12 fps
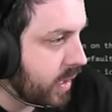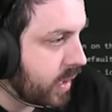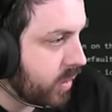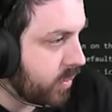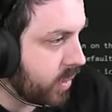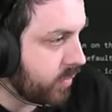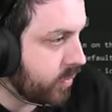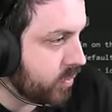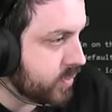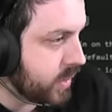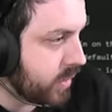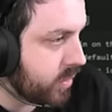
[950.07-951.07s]
Where the
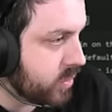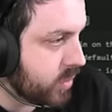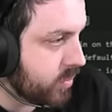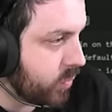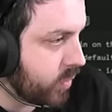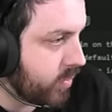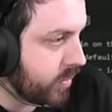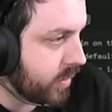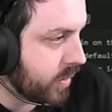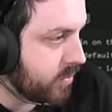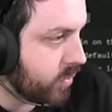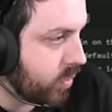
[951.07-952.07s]
rules are, it's
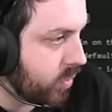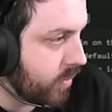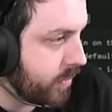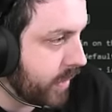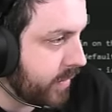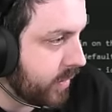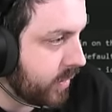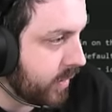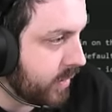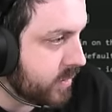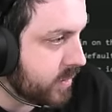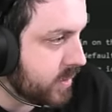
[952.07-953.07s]
overwhelmingly more about the
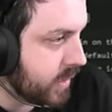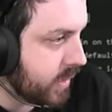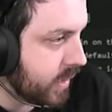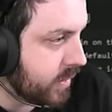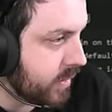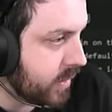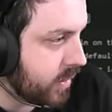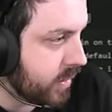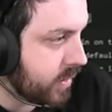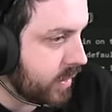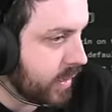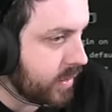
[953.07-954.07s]
click to tick eat than an
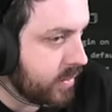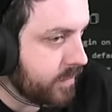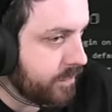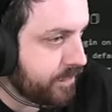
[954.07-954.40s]
indicator.